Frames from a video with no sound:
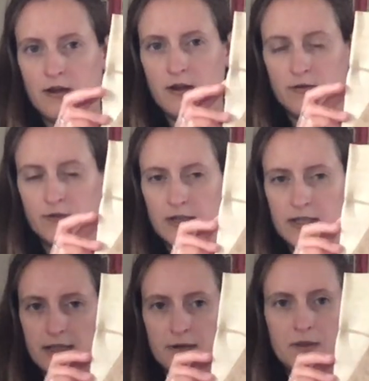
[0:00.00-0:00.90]
I'm trying to
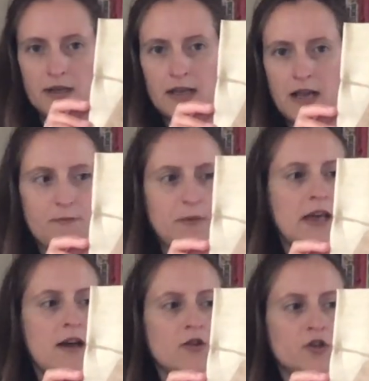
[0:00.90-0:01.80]
get some of the glare off, but they
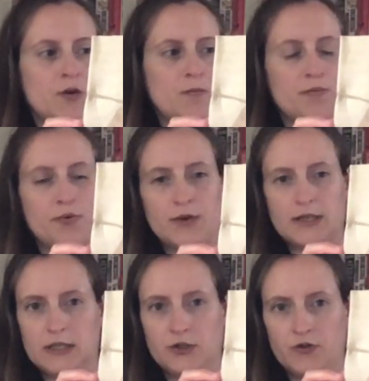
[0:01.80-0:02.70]
are showing
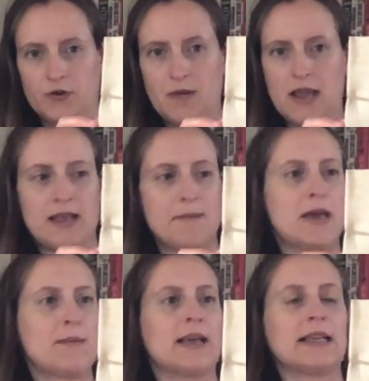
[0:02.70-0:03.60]
pretty true. They may
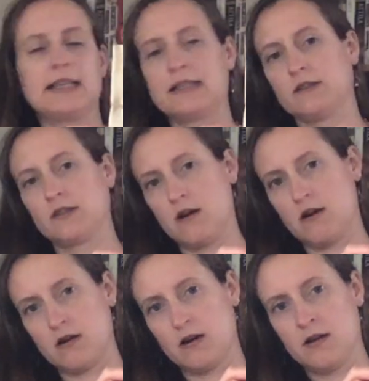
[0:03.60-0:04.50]
be a little
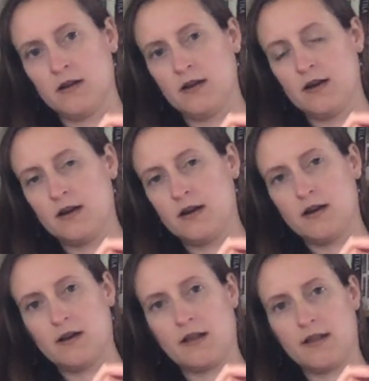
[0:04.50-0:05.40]
darker
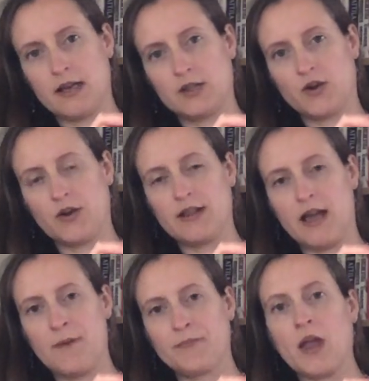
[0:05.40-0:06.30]
than they're showing there.